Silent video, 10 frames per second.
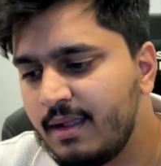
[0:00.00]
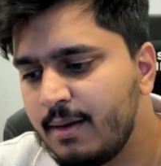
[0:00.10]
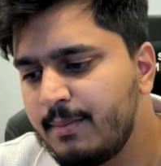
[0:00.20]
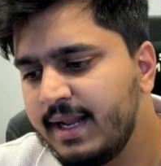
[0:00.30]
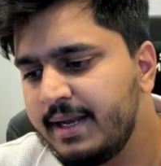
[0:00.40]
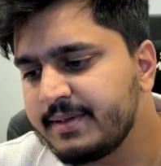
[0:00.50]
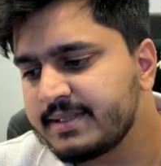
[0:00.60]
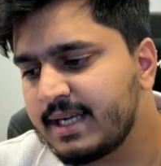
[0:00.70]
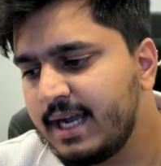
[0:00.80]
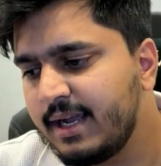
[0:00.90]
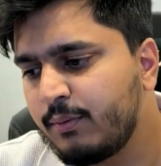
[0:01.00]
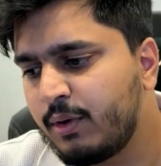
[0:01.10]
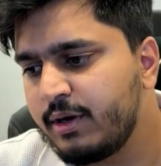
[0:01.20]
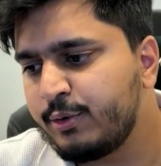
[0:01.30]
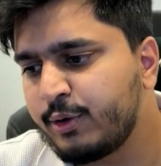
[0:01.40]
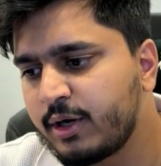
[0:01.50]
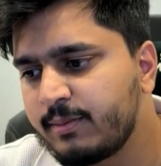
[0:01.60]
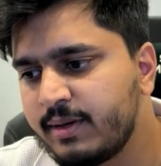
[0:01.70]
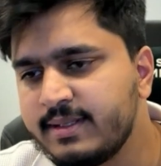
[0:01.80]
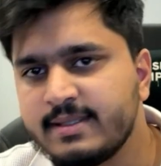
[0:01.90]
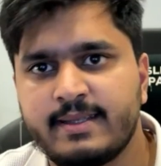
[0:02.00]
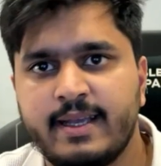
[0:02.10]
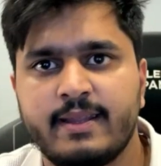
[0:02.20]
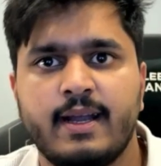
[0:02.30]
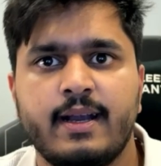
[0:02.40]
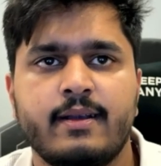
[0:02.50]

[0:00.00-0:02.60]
But anyways, I wanted to talk about this thing that